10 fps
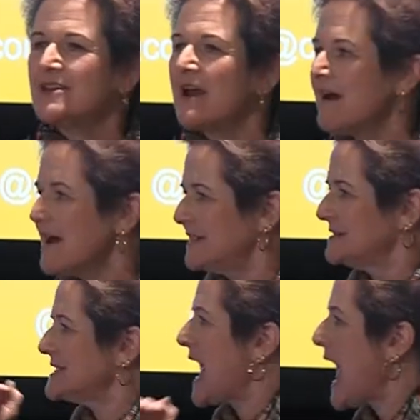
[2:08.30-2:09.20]

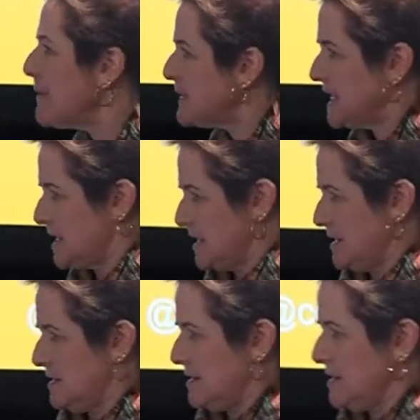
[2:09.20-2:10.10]
nines happy.
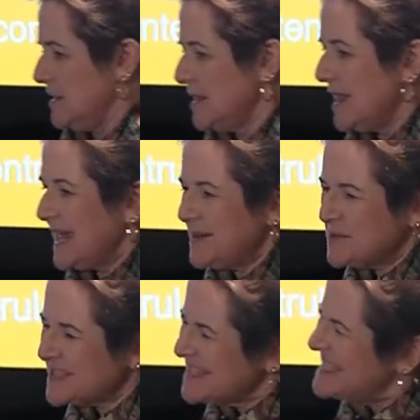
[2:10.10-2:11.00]
And I'm
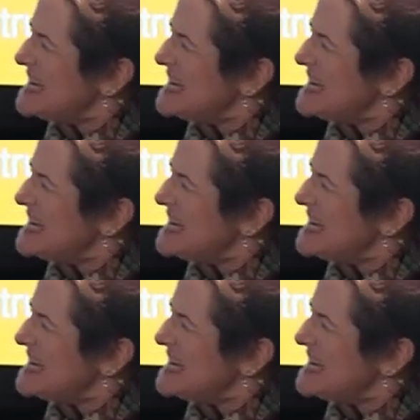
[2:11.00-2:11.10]
just a